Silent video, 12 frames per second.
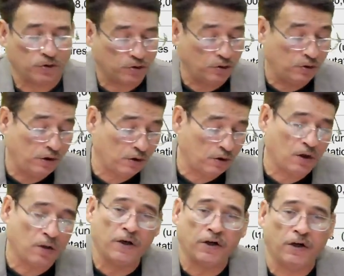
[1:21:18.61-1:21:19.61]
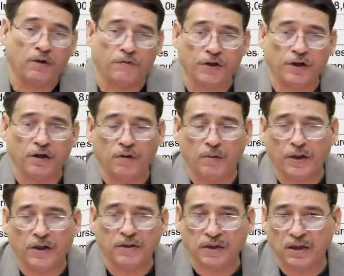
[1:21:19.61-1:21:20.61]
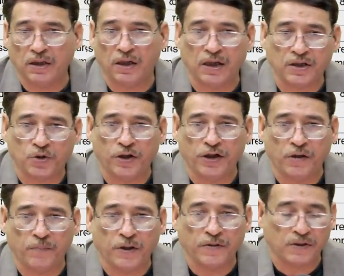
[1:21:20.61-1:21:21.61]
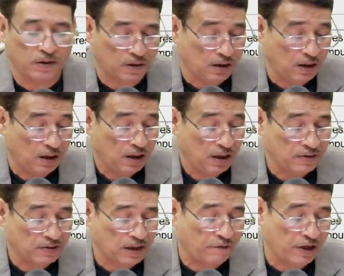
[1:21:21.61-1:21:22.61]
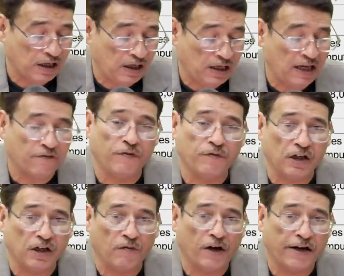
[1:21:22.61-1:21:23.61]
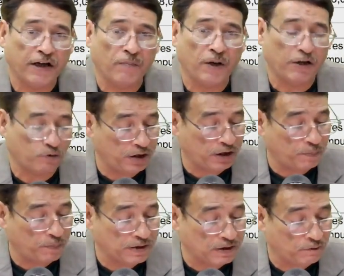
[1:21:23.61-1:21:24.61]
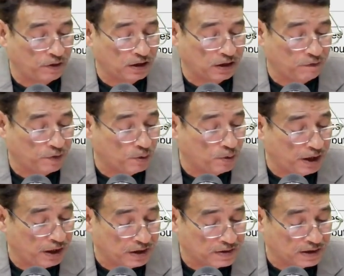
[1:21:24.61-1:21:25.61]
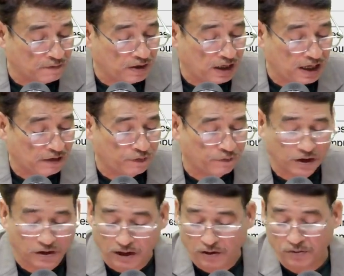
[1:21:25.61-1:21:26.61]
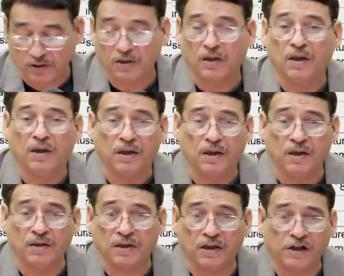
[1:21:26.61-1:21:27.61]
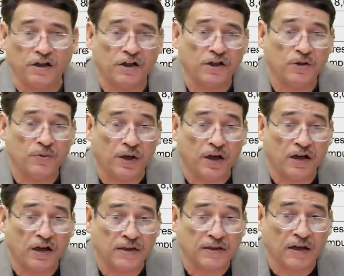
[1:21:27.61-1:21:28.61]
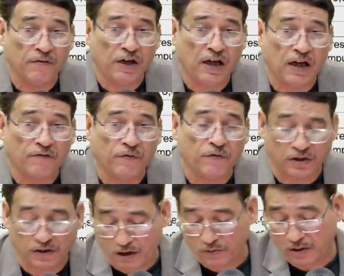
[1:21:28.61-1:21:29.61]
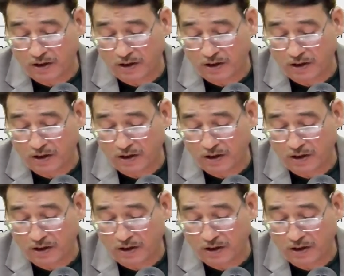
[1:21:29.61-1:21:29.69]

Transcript: So your normal rate of return will be considered as 20%, and 17 lakh 50 divided by 20% will give you 87 lakh 50,000. Is it clear to you? 87 lakh 50,000.